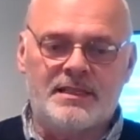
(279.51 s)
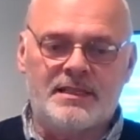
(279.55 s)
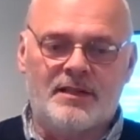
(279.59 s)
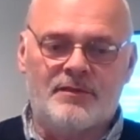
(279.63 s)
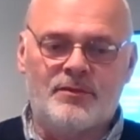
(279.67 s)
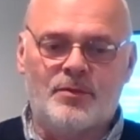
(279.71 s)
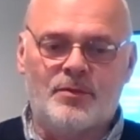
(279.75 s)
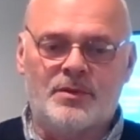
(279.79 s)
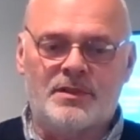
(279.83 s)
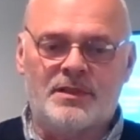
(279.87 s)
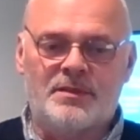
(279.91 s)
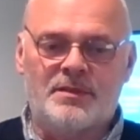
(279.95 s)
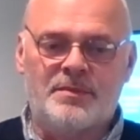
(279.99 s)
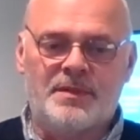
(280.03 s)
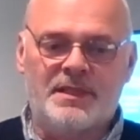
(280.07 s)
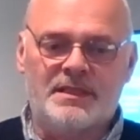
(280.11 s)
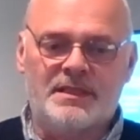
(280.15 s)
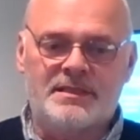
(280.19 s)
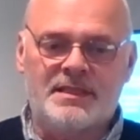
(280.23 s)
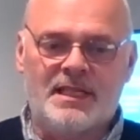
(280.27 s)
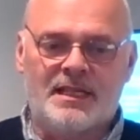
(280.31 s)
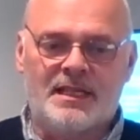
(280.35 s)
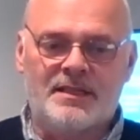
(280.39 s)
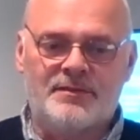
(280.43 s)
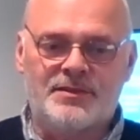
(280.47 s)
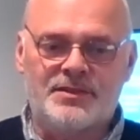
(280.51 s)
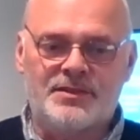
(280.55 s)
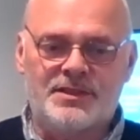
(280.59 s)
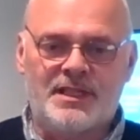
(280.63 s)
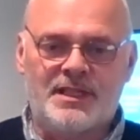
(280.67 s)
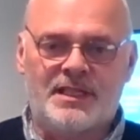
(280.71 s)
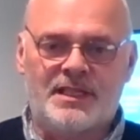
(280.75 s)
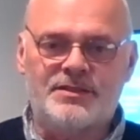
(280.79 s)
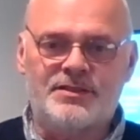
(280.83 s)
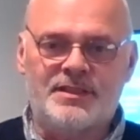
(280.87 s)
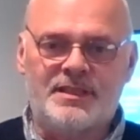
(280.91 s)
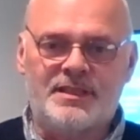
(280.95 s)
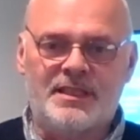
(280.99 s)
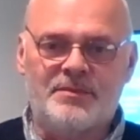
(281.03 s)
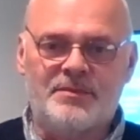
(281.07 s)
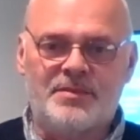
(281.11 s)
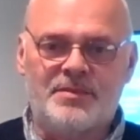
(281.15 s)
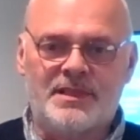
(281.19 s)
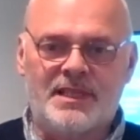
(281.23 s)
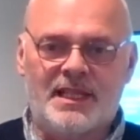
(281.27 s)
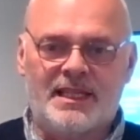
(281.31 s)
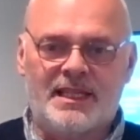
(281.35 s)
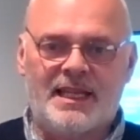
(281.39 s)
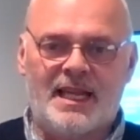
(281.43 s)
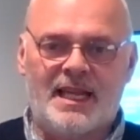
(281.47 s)
Never wanted to be a television engineer,
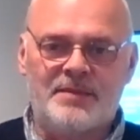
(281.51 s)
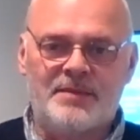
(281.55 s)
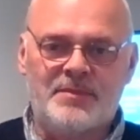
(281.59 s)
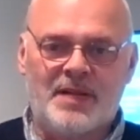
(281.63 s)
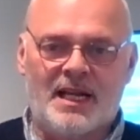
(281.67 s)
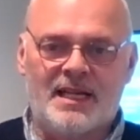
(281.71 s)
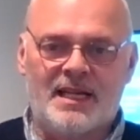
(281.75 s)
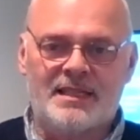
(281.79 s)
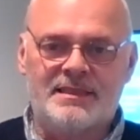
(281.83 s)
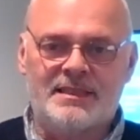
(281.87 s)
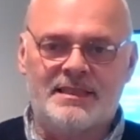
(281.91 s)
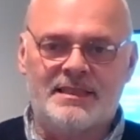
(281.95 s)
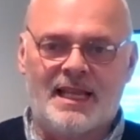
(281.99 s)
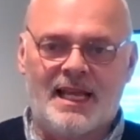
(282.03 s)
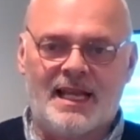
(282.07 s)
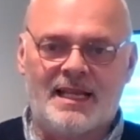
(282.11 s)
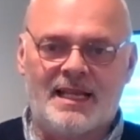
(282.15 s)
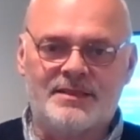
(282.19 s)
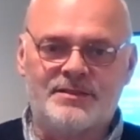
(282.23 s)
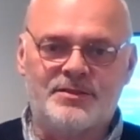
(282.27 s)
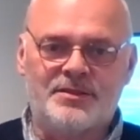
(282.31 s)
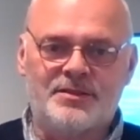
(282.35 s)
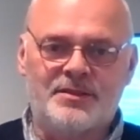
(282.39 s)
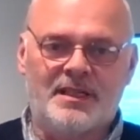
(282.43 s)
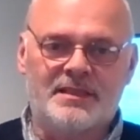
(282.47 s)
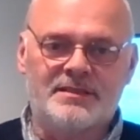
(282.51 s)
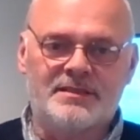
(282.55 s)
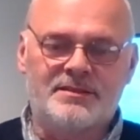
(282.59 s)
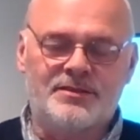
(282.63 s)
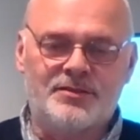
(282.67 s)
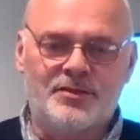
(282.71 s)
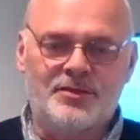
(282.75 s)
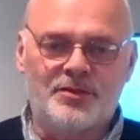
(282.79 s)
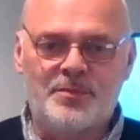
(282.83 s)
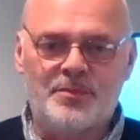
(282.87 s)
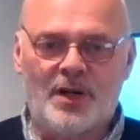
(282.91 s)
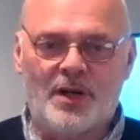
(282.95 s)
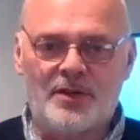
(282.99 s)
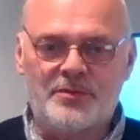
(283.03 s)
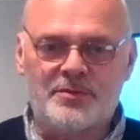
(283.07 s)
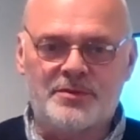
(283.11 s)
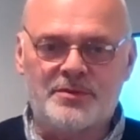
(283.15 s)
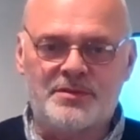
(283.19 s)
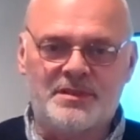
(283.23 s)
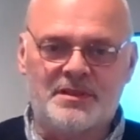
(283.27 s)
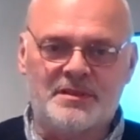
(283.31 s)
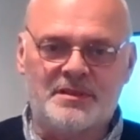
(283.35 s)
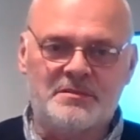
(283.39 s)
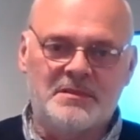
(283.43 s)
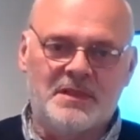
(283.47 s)
but they came hand in hand. You had to do both.
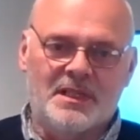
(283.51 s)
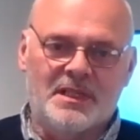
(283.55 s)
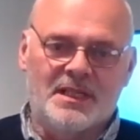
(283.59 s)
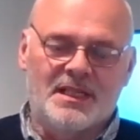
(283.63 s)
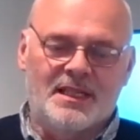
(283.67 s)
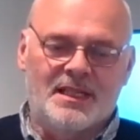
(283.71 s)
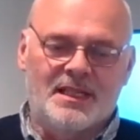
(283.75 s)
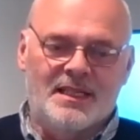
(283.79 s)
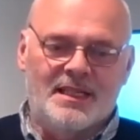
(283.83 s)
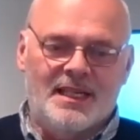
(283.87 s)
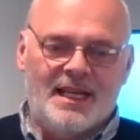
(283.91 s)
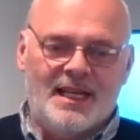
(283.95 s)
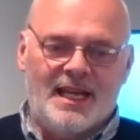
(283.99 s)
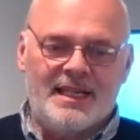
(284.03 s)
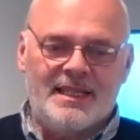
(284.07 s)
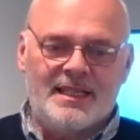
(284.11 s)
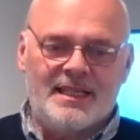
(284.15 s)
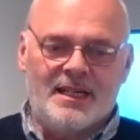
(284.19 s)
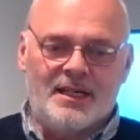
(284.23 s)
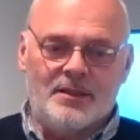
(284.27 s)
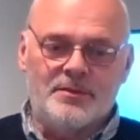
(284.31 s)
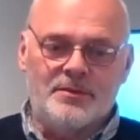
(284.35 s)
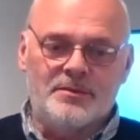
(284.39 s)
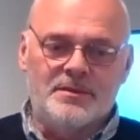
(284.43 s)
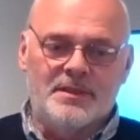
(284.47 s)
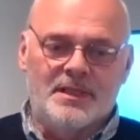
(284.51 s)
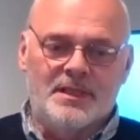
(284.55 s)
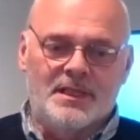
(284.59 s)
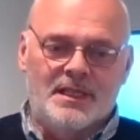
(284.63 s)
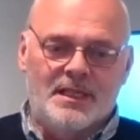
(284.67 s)
So, hey ho.